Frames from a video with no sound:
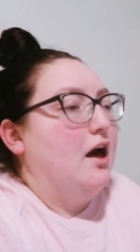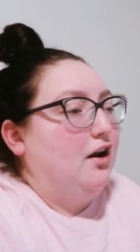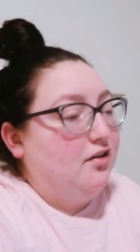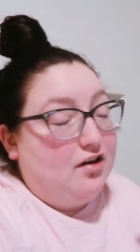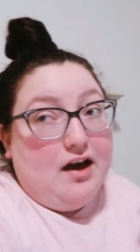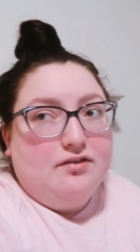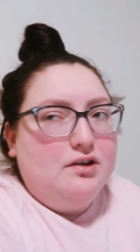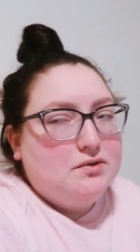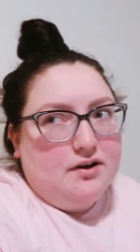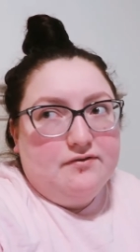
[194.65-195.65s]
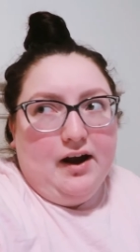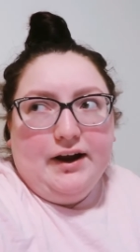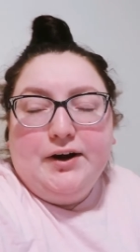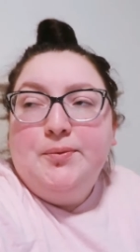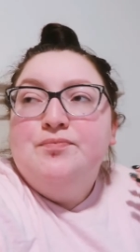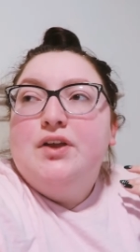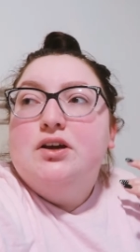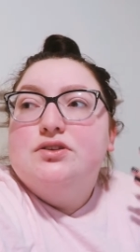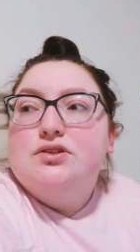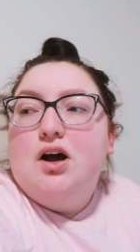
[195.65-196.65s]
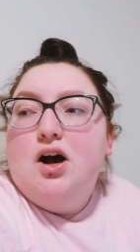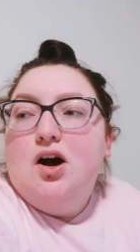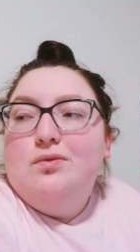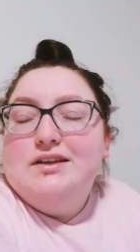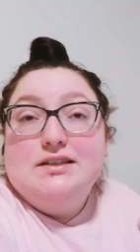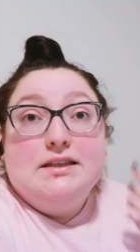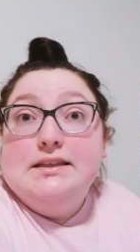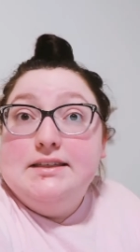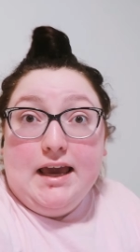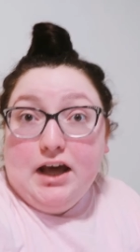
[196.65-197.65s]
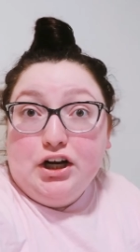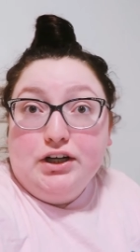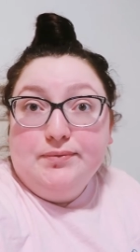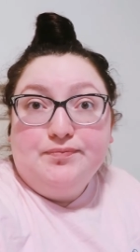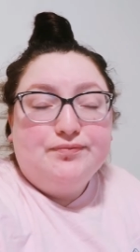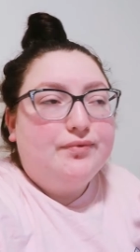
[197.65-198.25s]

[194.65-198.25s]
And I thought everything was on fire. So listen to the scanner